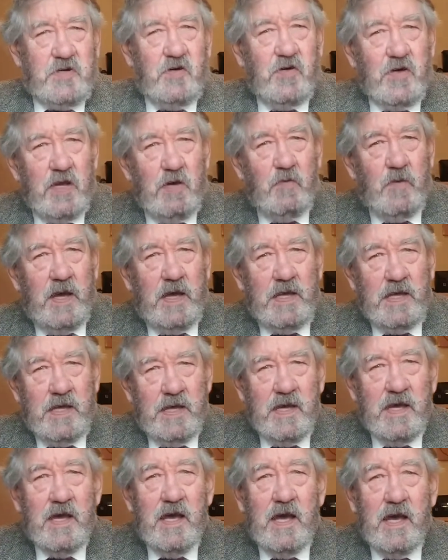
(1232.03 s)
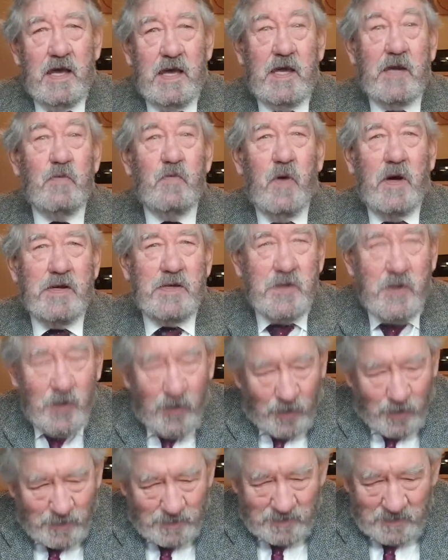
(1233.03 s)
story away in one
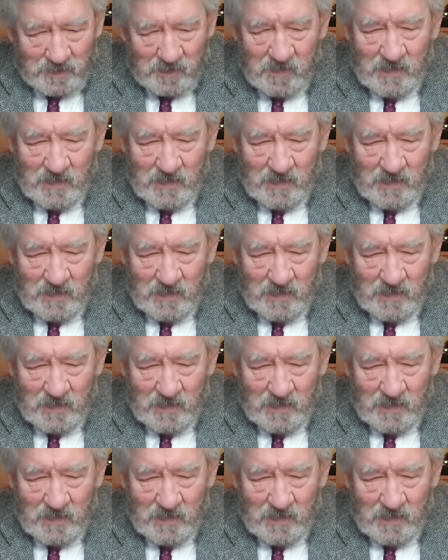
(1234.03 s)
go.